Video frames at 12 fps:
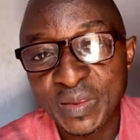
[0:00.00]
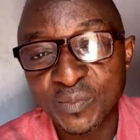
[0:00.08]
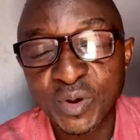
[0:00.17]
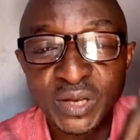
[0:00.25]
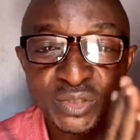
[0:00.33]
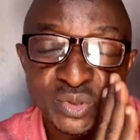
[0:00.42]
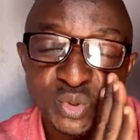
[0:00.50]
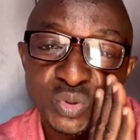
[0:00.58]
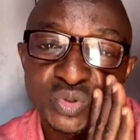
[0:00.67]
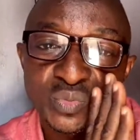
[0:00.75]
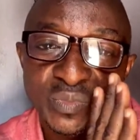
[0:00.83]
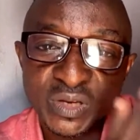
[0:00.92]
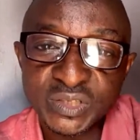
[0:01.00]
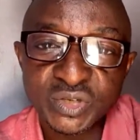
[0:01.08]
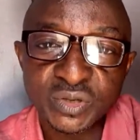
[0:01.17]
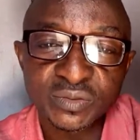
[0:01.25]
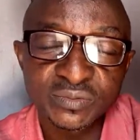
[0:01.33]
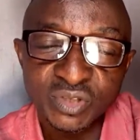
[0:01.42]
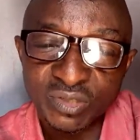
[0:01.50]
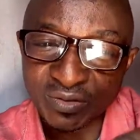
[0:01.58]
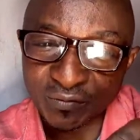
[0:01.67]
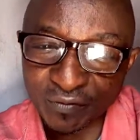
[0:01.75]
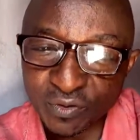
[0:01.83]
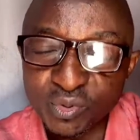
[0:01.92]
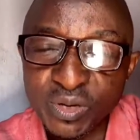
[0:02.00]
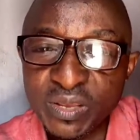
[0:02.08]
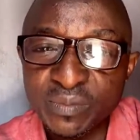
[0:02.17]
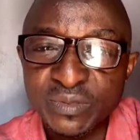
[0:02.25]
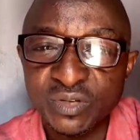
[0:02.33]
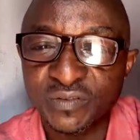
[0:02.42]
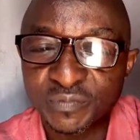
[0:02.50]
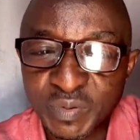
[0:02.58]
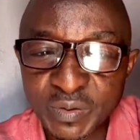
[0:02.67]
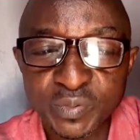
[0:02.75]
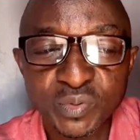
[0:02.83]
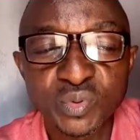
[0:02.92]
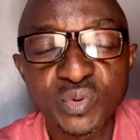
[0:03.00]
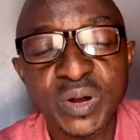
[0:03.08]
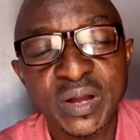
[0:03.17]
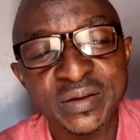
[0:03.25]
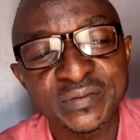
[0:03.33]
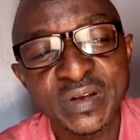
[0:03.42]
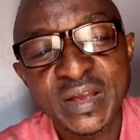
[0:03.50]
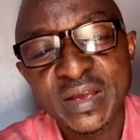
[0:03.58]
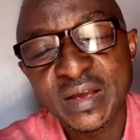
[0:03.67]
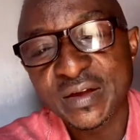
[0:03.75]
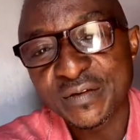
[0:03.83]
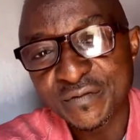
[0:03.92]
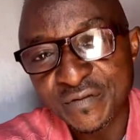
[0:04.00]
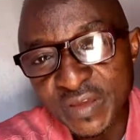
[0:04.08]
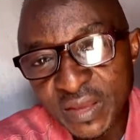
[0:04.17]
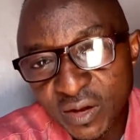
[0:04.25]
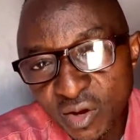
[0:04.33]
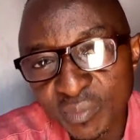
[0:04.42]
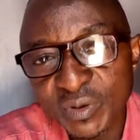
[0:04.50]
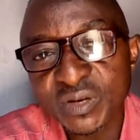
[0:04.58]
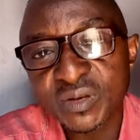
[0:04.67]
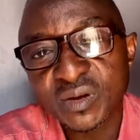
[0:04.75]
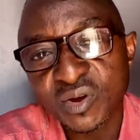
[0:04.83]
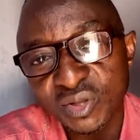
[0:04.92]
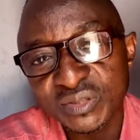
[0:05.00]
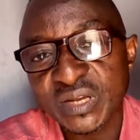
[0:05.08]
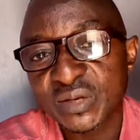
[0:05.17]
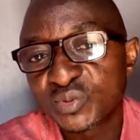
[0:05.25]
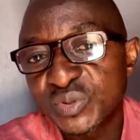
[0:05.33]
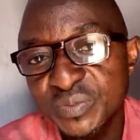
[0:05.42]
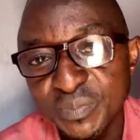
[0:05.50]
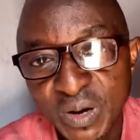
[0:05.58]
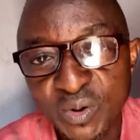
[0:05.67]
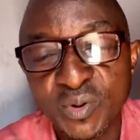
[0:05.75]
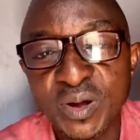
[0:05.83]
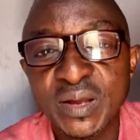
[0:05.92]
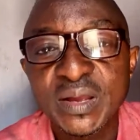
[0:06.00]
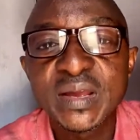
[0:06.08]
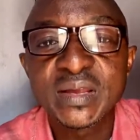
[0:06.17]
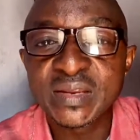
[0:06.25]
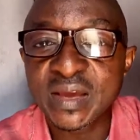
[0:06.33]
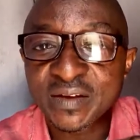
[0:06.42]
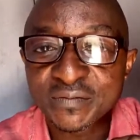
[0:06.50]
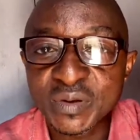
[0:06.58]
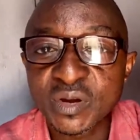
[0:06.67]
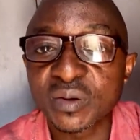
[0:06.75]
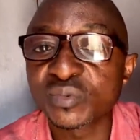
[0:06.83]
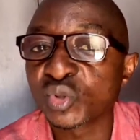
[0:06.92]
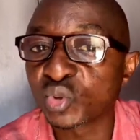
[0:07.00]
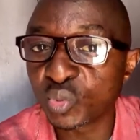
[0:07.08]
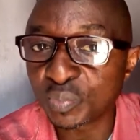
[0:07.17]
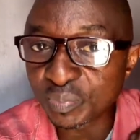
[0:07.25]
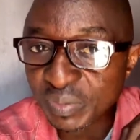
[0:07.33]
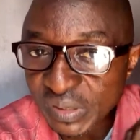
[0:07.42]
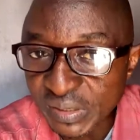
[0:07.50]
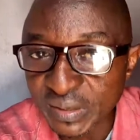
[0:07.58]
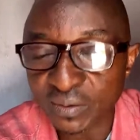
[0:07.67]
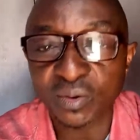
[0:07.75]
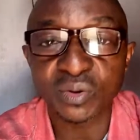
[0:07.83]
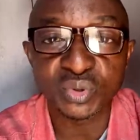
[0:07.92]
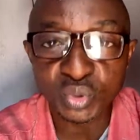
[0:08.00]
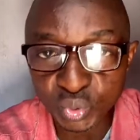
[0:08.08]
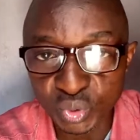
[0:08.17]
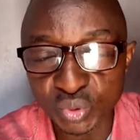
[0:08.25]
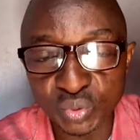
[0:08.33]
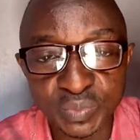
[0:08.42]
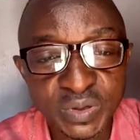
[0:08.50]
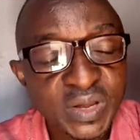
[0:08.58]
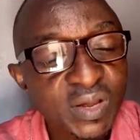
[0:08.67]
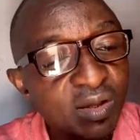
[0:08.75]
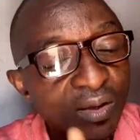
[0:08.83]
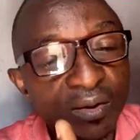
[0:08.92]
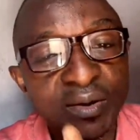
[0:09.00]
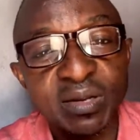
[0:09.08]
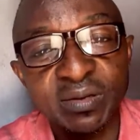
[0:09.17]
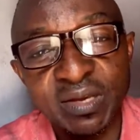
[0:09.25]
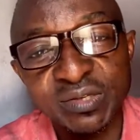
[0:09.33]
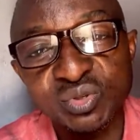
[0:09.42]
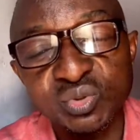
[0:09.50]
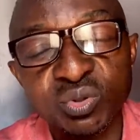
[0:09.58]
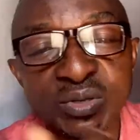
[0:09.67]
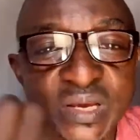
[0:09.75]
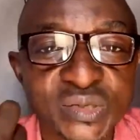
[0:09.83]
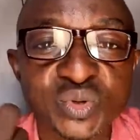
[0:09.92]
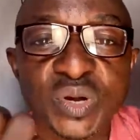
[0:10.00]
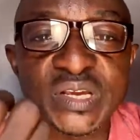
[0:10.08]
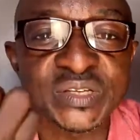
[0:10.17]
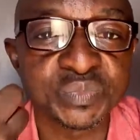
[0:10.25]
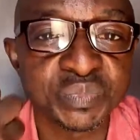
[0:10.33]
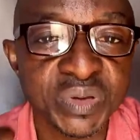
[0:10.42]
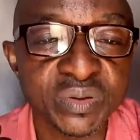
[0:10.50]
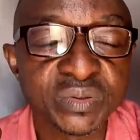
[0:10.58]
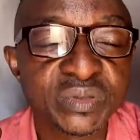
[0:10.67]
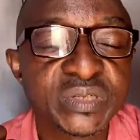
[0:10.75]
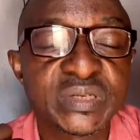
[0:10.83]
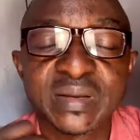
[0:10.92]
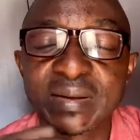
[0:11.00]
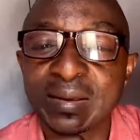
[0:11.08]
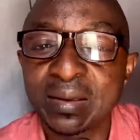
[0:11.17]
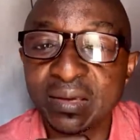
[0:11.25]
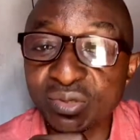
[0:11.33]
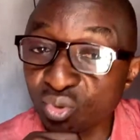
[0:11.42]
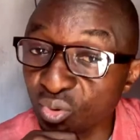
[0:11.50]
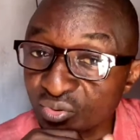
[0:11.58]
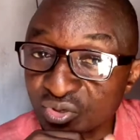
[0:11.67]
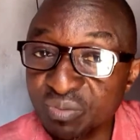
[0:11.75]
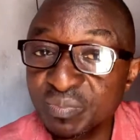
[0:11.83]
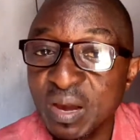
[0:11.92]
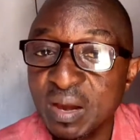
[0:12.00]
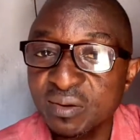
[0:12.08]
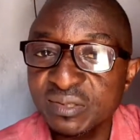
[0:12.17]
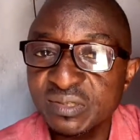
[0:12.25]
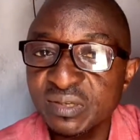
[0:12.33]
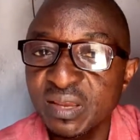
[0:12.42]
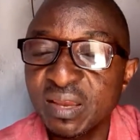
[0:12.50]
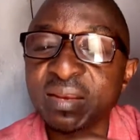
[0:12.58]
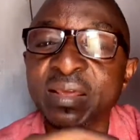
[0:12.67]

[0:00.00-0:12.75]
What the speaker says: But I just want to mention just a few names of people who have, via coming in contact with Marwa, they have become so big on YouTube. All right, Nasto has built his own dream house, and